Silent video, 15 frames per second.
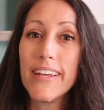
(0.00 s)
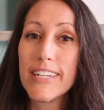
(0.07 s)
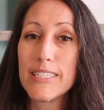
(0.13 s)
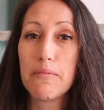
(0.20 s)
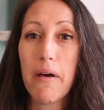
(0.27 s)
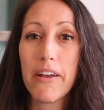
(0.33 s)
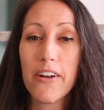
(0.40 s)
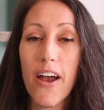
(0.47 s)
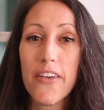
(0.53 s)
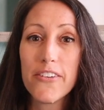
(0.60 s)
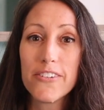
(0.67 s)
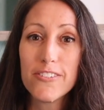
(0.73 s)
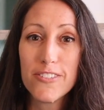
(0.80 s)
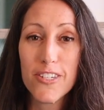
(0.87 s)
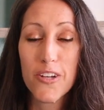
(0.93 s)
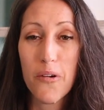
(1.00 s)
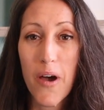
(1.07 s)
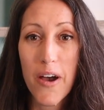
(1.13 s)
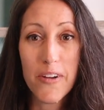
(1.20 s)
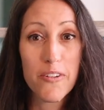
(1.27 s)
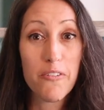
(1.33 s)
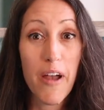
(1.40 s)
and inspire others to go
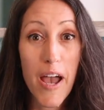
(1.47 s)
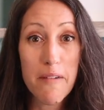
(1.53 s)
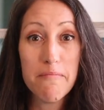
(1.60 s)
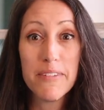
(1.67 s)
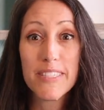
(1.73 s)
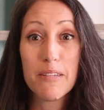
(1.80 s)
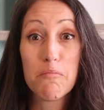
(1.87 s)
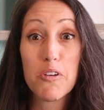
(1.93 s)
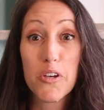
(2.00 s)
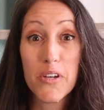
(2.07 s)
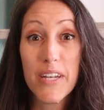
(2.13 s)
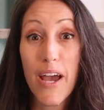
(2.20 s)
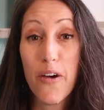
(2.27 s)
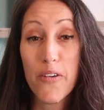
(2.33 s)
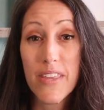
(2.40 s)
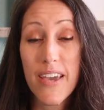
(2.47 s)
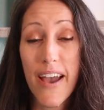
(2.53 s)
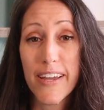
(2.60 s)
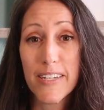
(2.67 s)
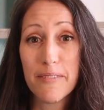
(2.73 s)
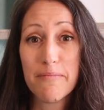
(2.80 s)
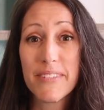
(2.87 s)
out and grab some good healthy
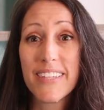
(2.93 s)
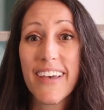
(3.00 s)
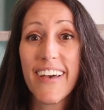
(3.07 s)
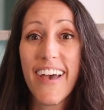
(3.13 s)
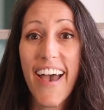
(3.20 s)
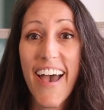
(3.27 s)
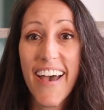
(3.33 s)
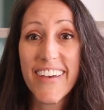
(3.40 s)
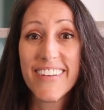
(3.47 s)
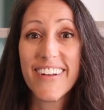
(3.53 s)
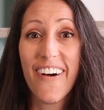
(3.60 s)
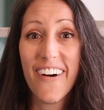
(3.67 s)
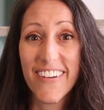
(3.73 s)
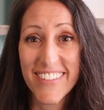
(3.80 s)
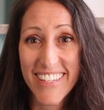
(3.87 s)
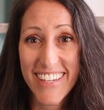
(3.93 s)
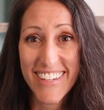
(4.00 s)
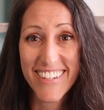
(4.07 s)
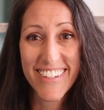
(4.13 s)
items at Aldi.